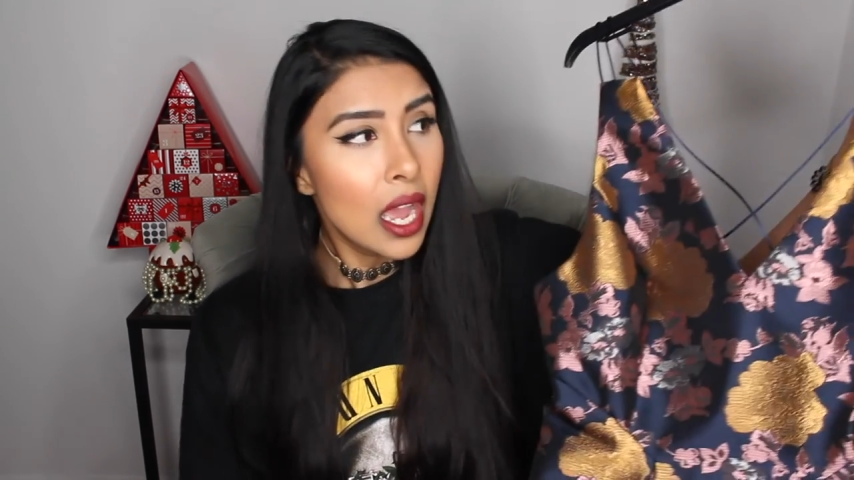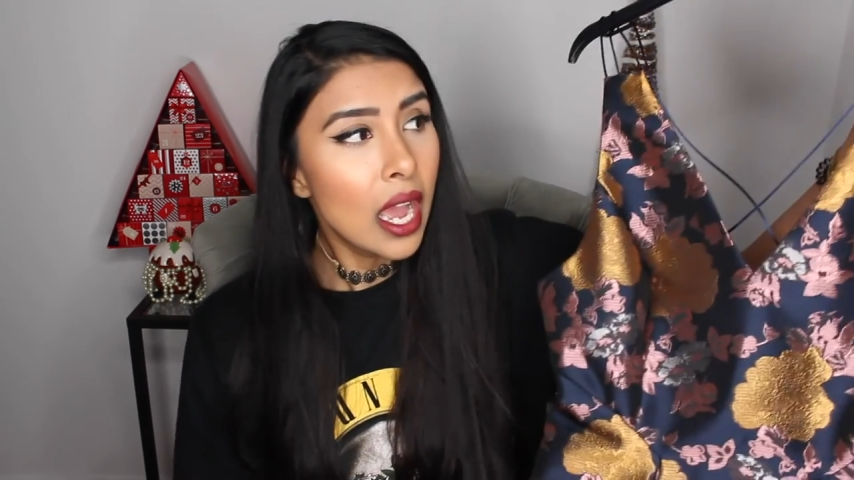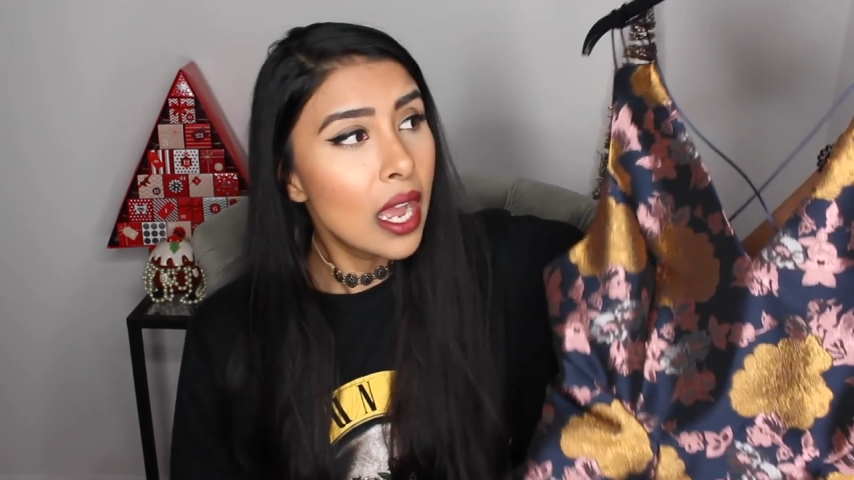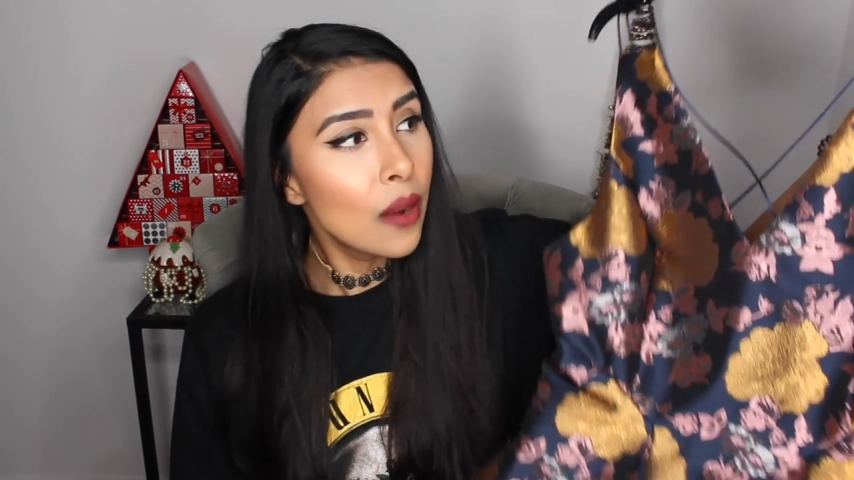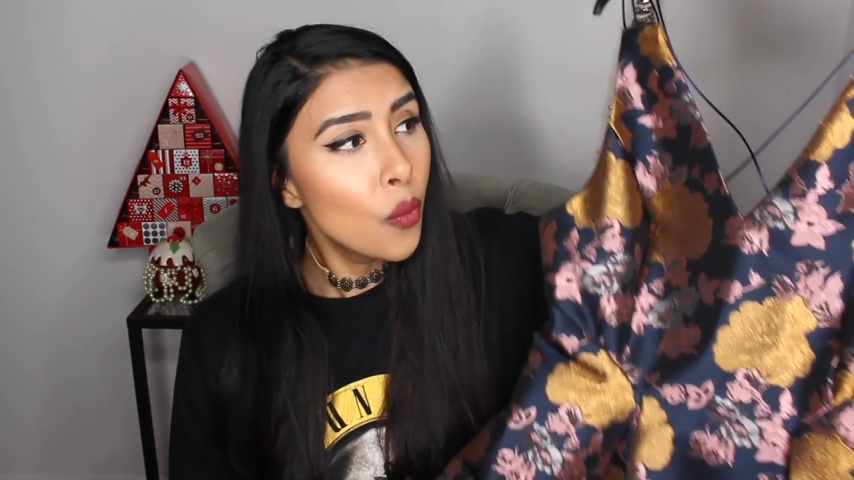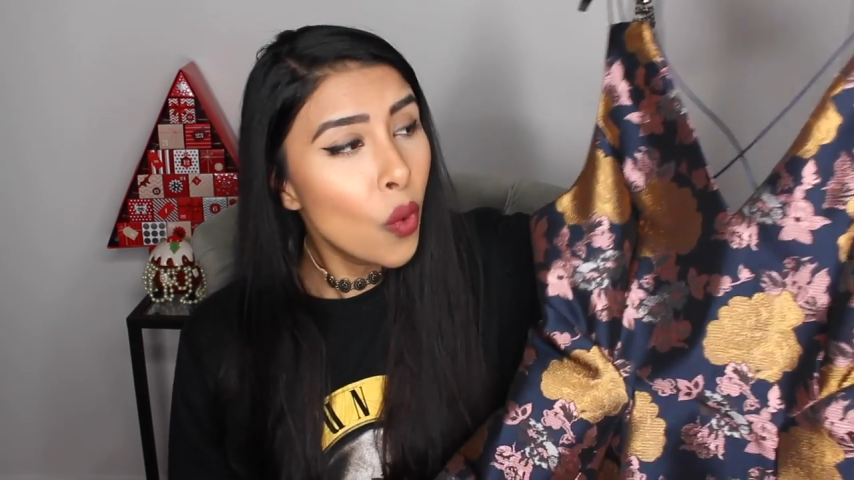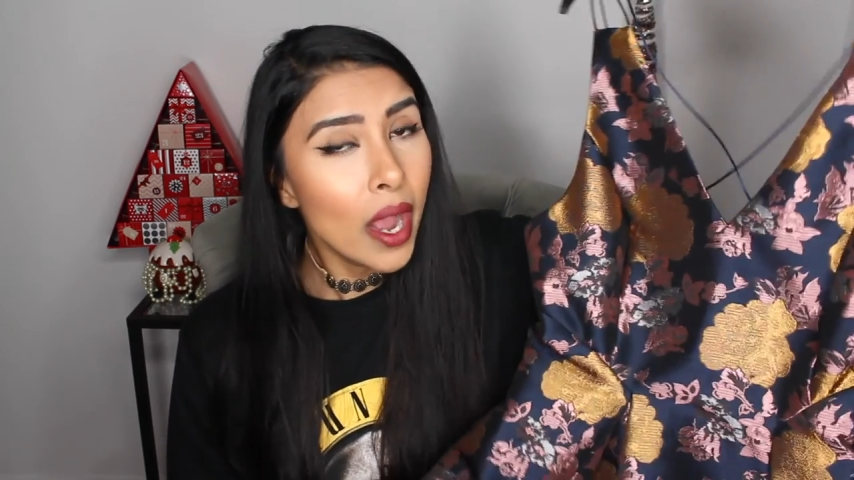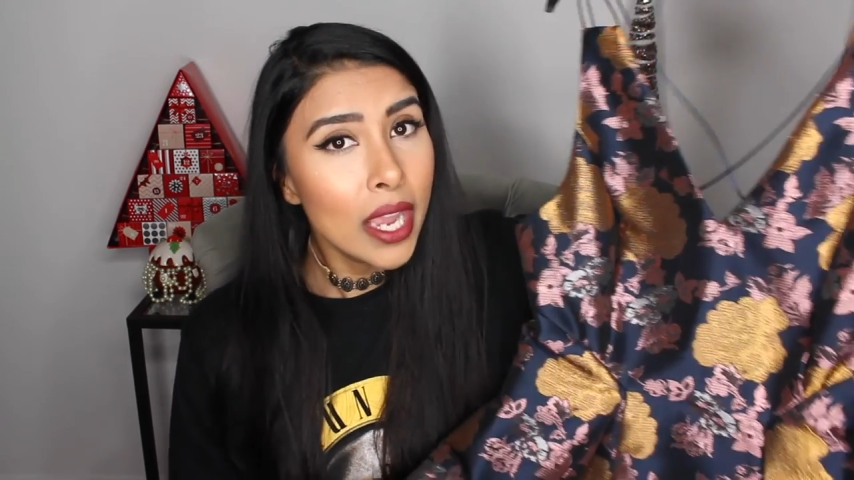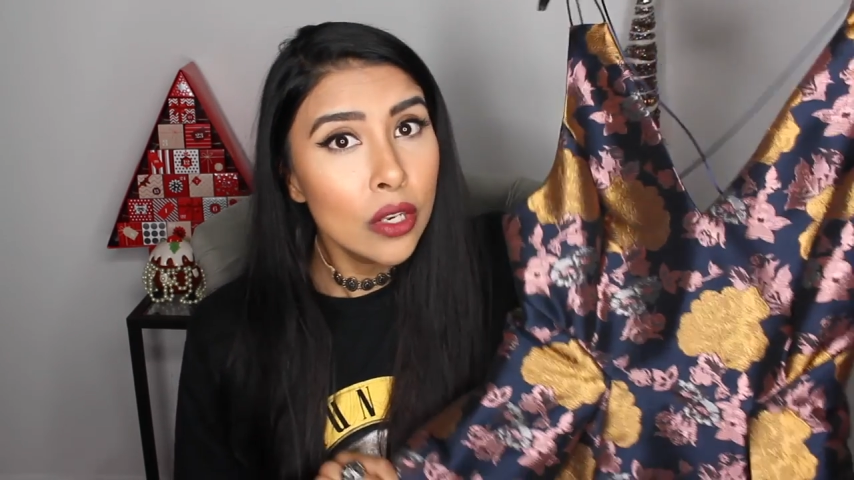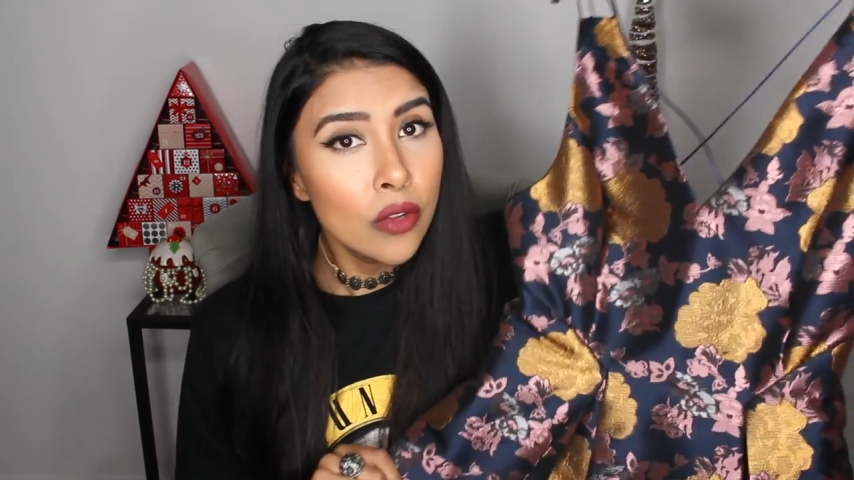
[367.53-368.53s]
And
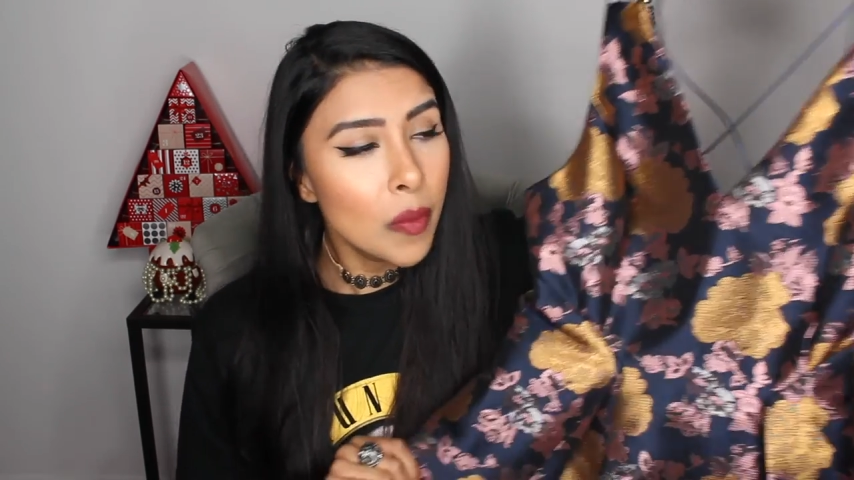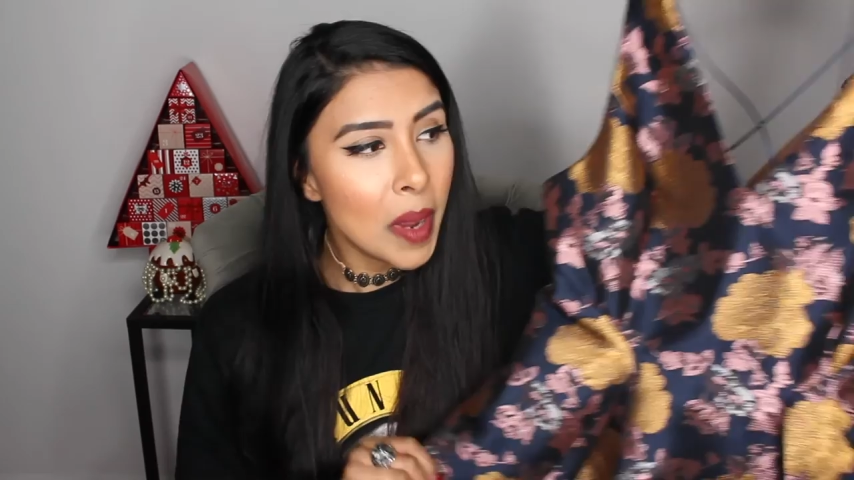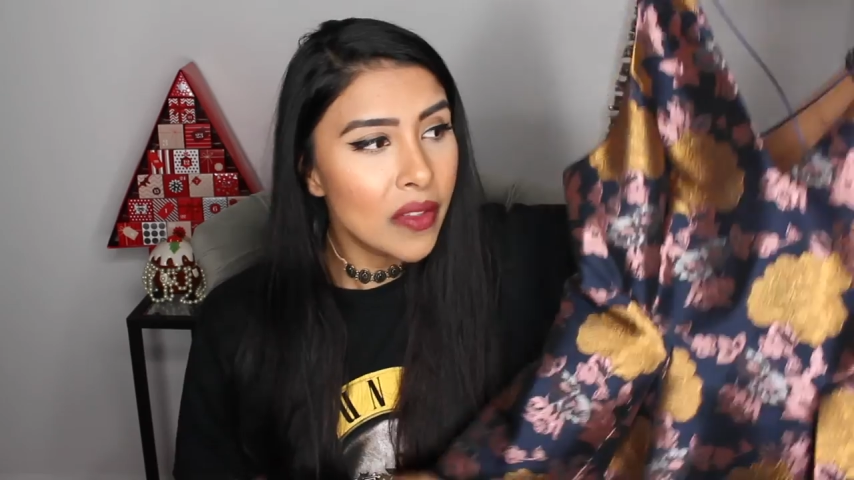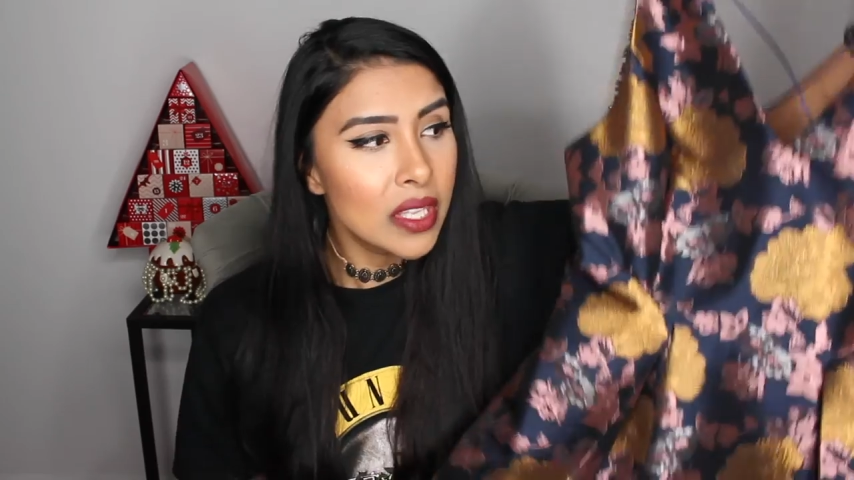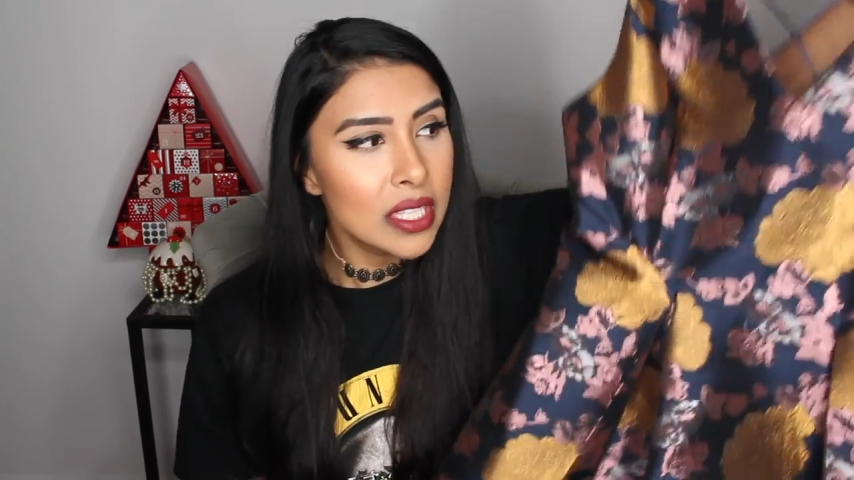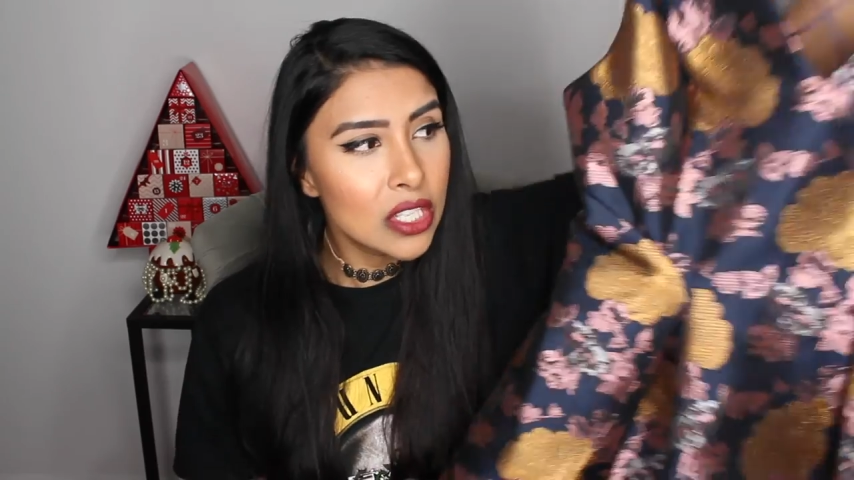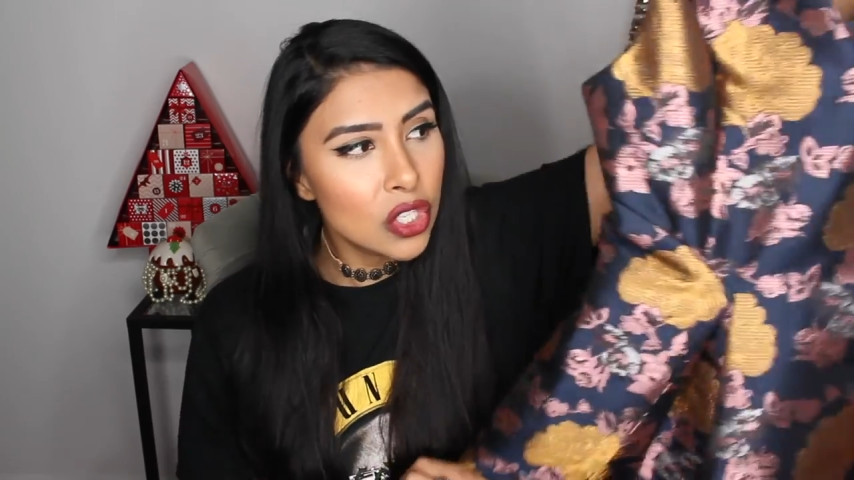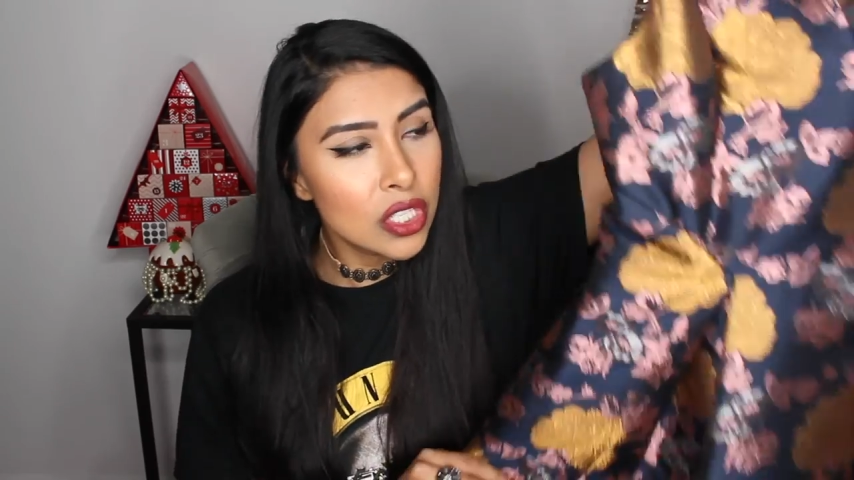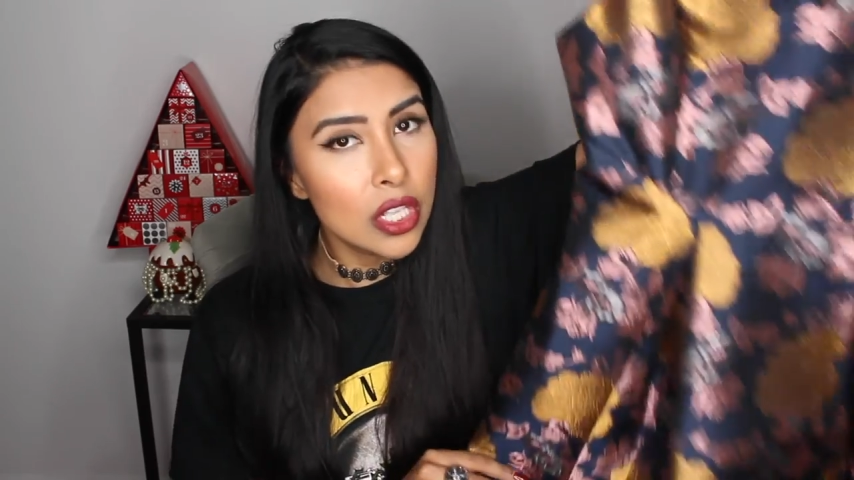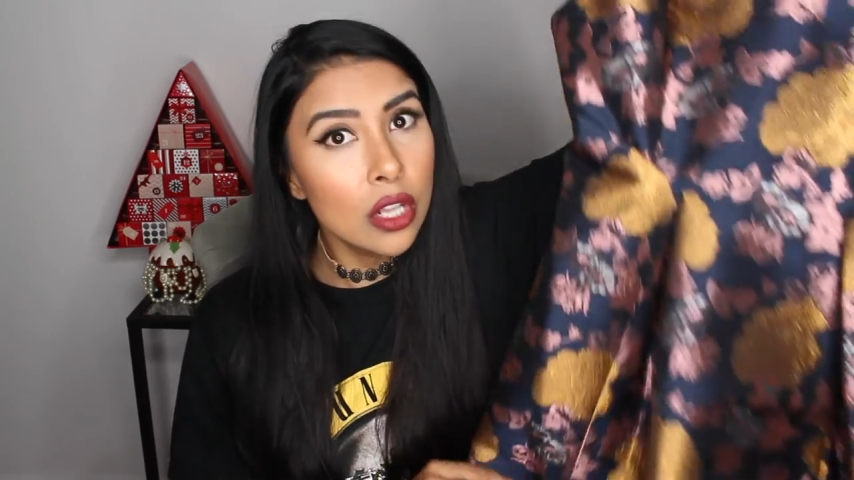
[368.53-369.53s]
what I love about this is just the